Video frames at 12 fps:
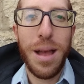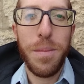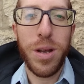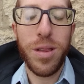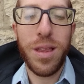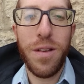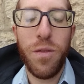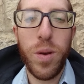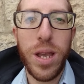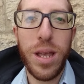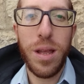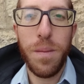Because if
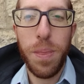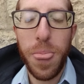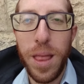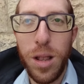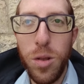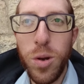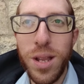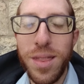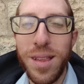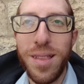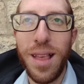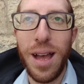we look at
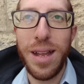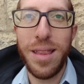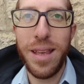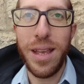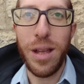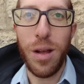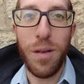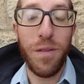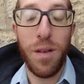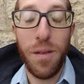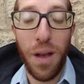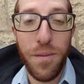this idea of
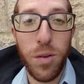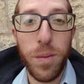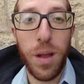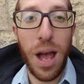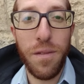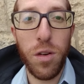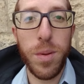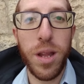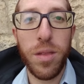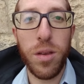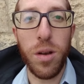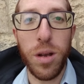Avraham and
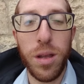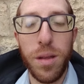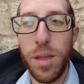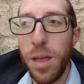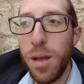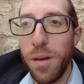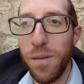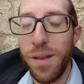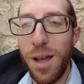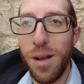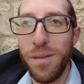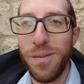Yitzchak,
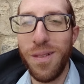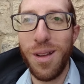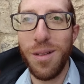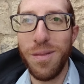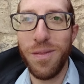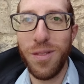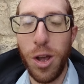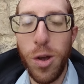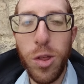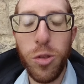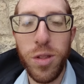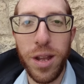of
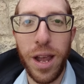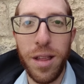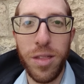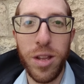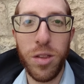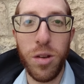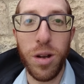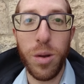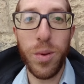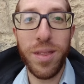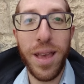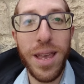going through the Akedas Yitzchak,
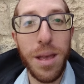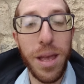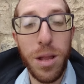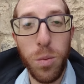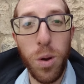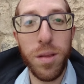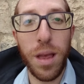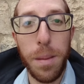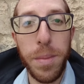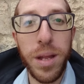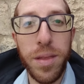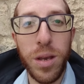we say it was a
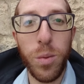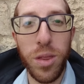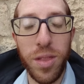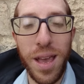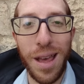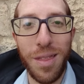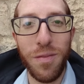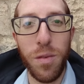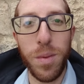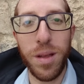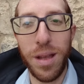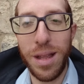meeting with death
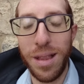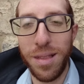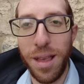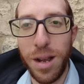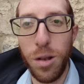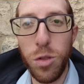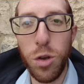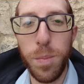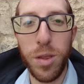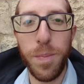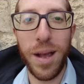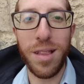in a psychological
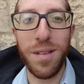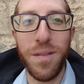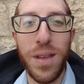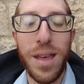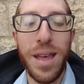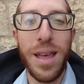perspective.